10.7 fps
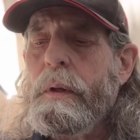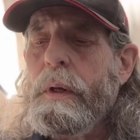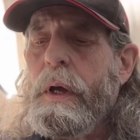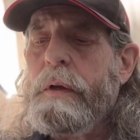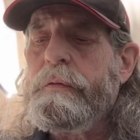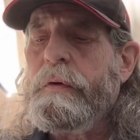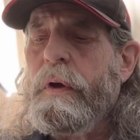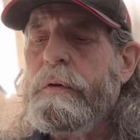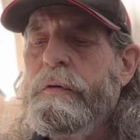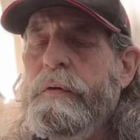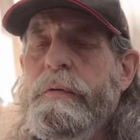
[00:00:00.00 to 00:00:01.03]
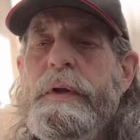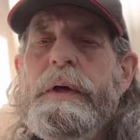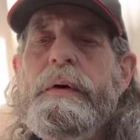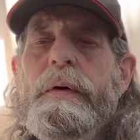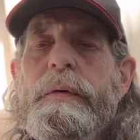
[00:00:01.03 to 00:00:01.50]
uh, I saw two
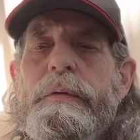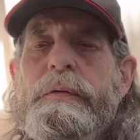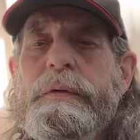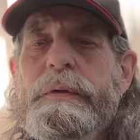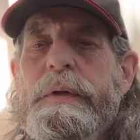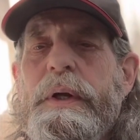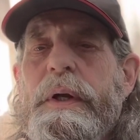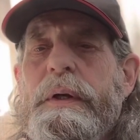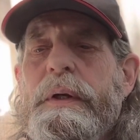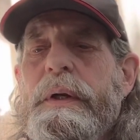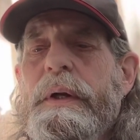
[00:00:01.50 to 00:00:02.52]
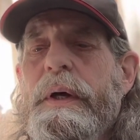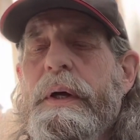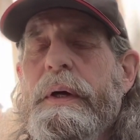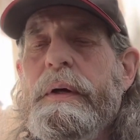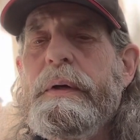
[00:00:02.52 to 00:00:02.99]
dig holes, and
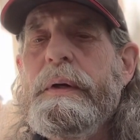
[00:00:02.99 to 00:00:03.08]
uh,